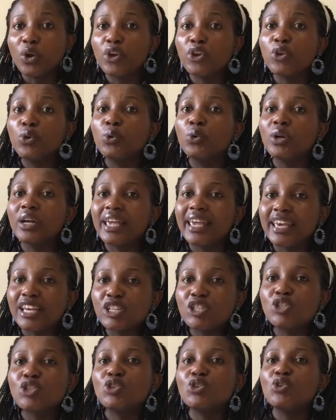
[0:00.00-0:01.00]
will get
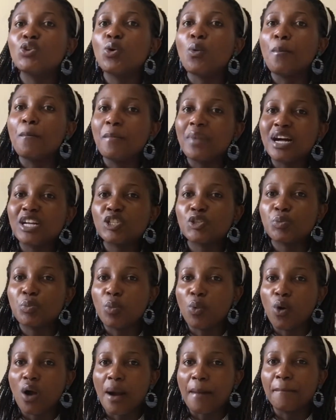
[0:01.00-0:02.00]
to know much more
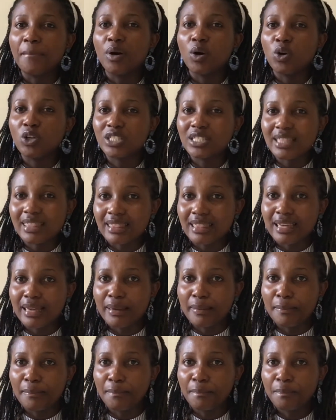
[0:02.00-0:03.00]
about
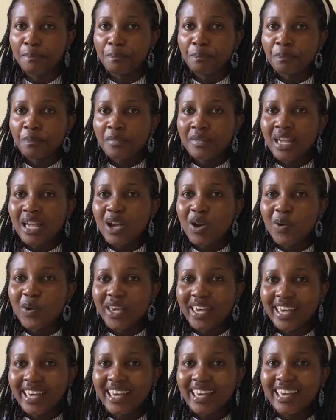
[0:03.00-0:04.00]
them.
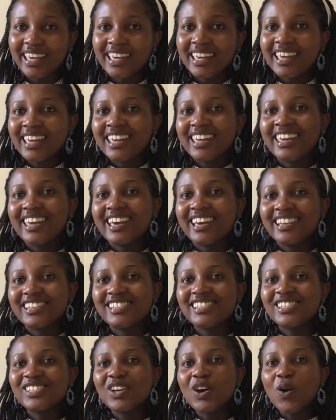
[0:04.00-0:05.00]
Okay, yes.
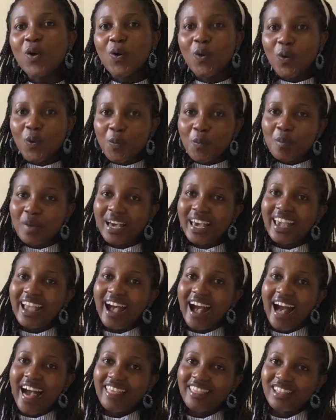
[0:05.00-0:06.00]
So my
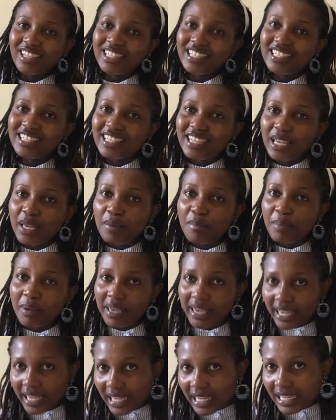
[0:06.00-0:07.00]
other tip
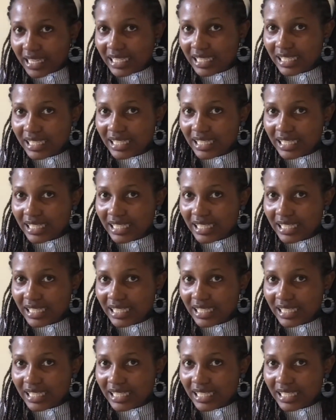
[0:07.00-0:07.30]
is